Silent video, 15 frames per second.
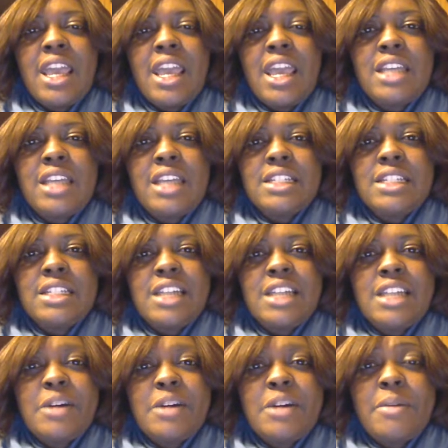
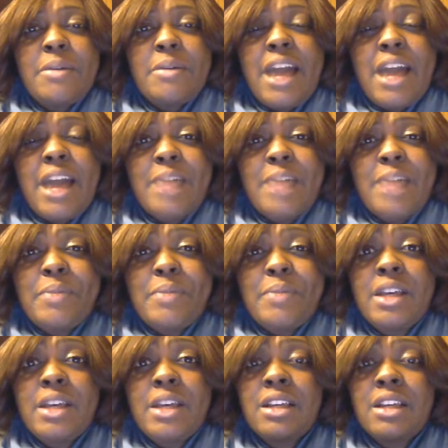and um,
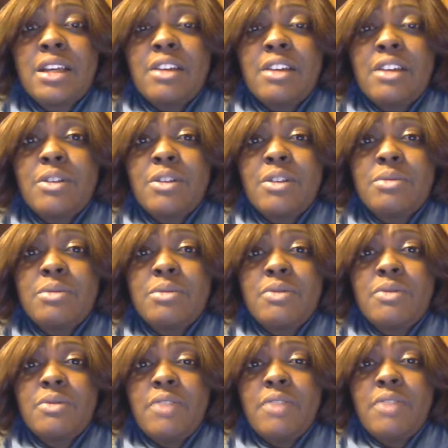I'm
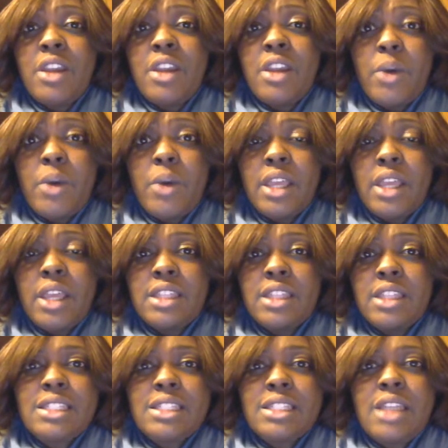videoing
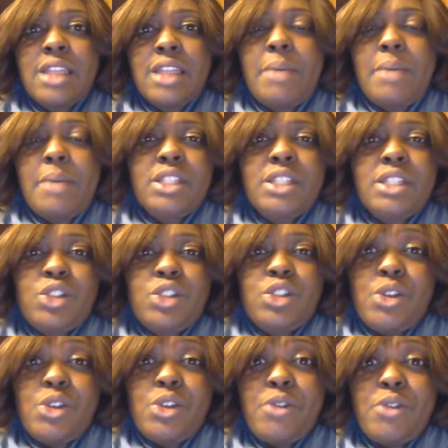this uh,
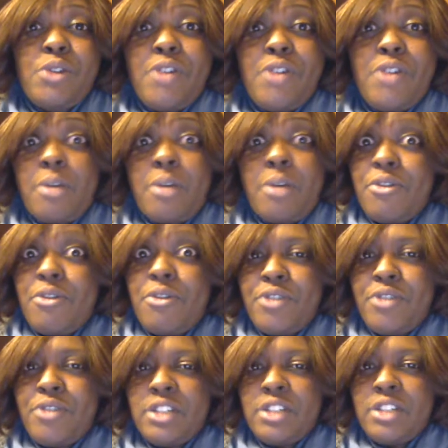message to you from
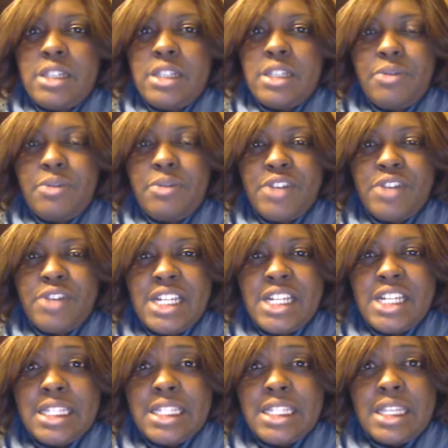frigid deep
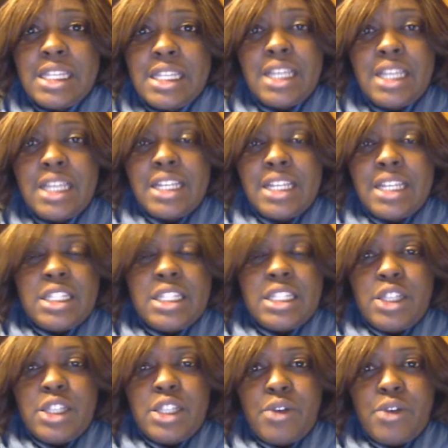freeze
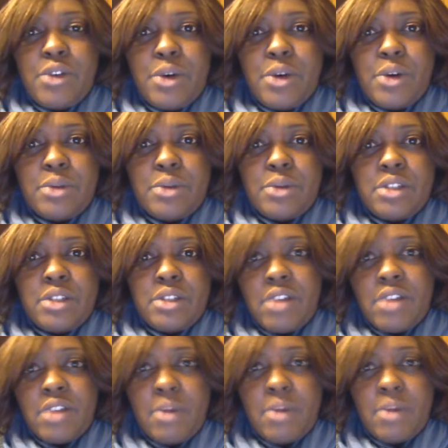zero
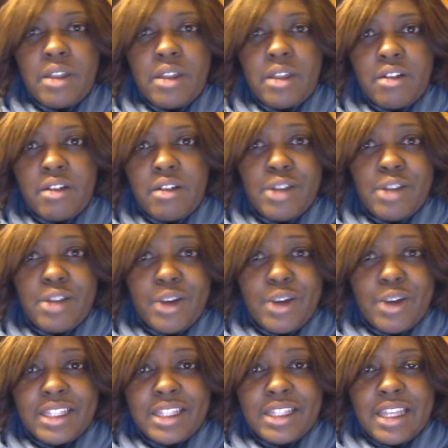degree weather
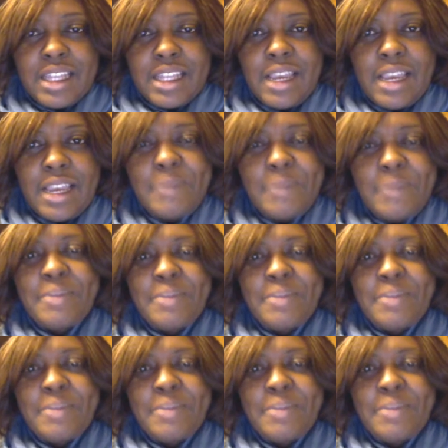New York City.